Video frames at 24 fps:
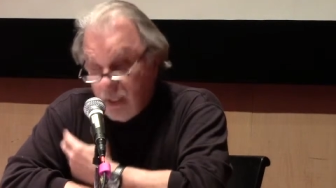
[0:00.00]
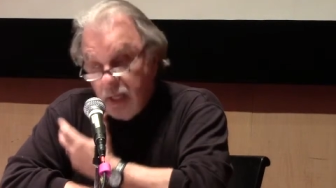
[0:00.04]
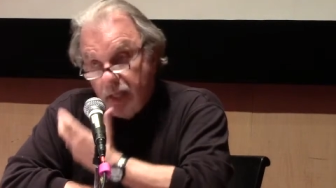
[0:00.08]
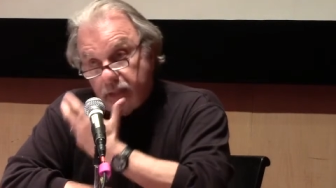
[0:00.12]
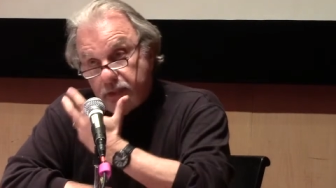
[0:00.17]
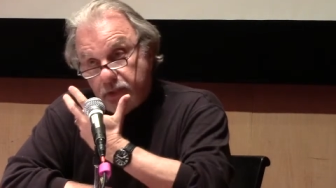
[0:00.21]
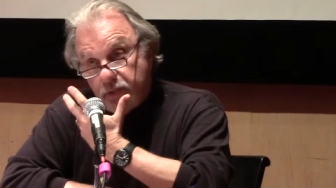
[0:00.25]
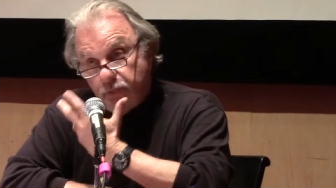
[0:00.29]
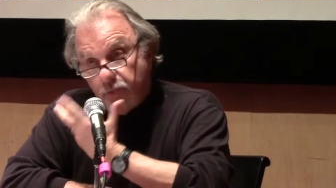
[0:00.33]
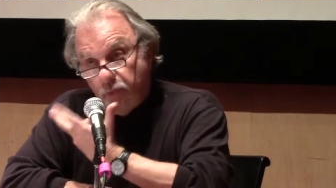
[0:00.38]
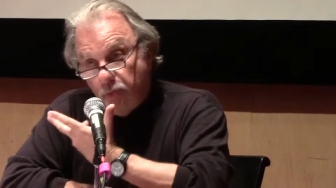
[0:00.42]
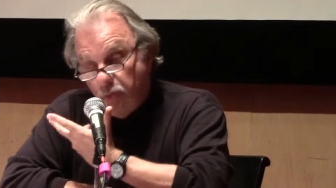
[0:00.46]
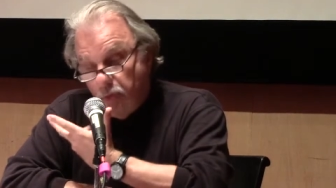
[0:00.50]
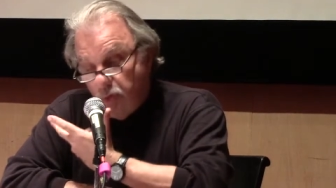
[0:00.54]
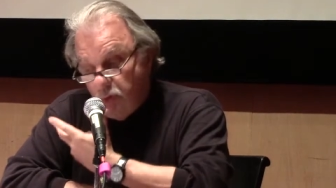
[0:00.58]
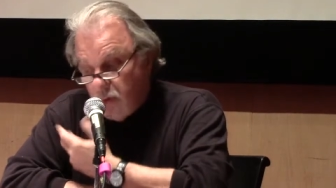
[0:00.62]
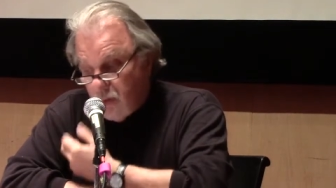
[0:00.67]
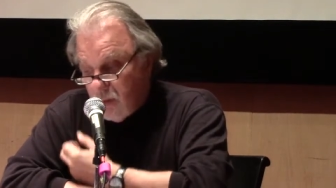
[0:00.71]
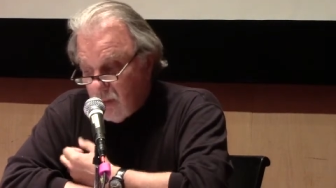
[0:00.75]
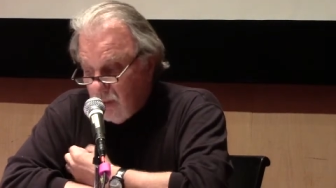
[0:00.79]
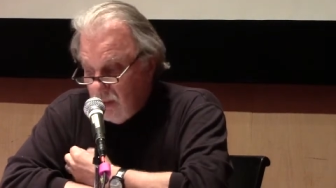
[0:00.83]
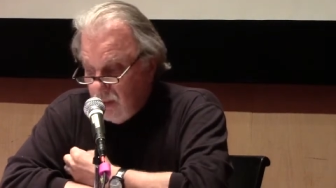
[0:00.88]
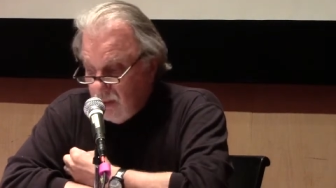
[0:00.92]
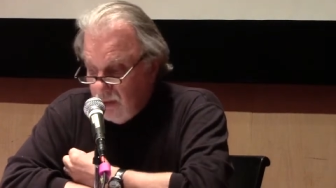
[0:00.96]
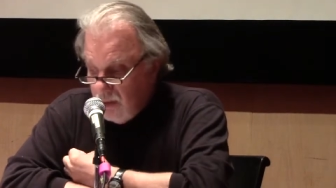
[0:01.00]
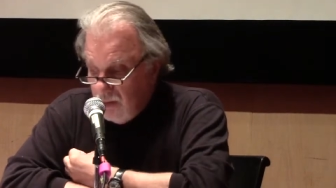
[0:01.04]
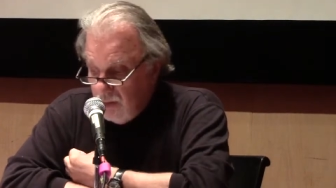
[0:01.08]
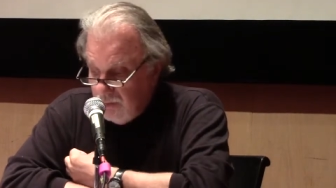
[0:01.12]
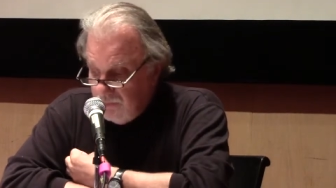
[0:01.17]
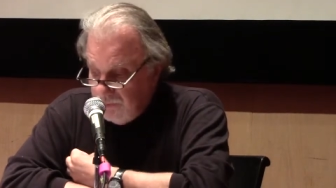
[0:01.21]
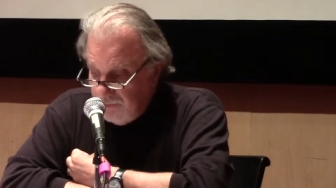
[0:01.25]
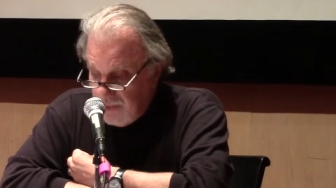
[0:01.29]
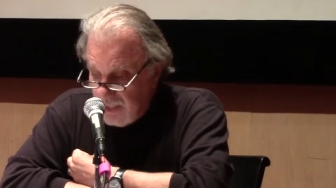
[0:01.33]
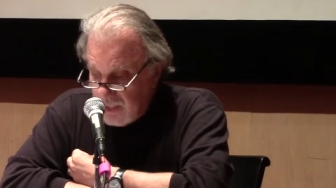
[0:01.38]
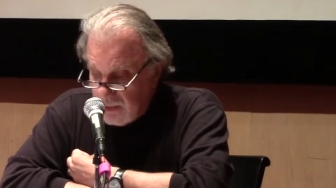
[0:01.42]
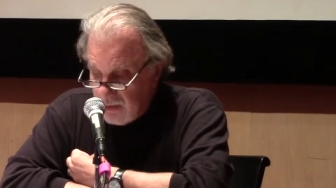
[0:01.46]
It has four
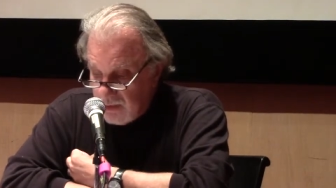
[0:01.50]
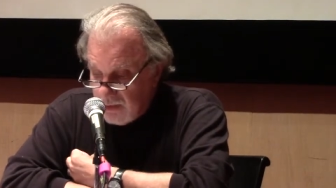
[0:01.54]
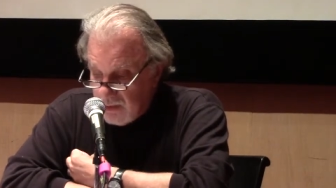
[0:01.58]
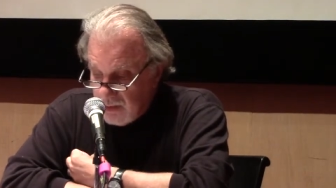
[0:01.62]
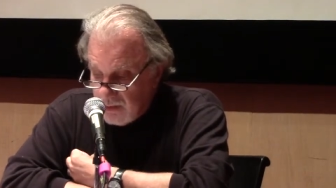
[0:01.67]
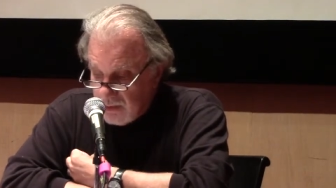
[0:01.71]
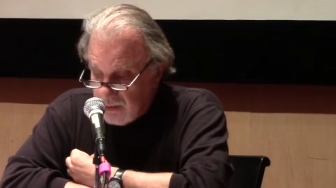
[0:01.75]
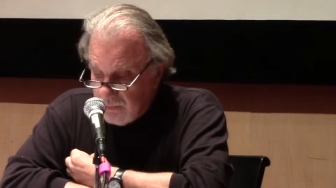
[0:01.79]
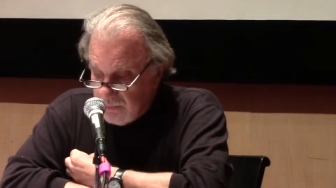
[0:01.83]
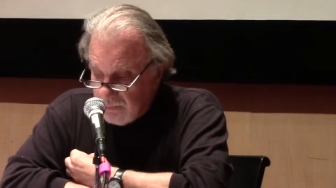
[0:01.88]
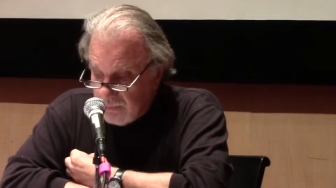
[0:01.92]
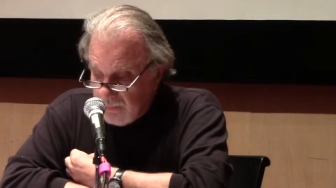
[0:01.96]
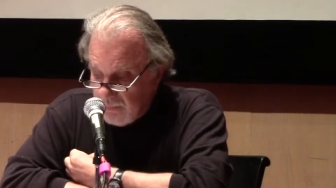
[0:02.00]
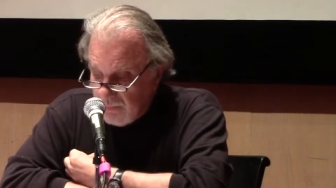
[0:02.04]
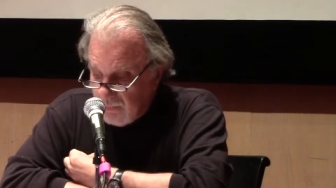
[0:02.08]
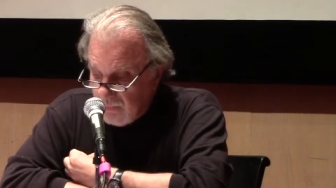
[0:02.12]
faces.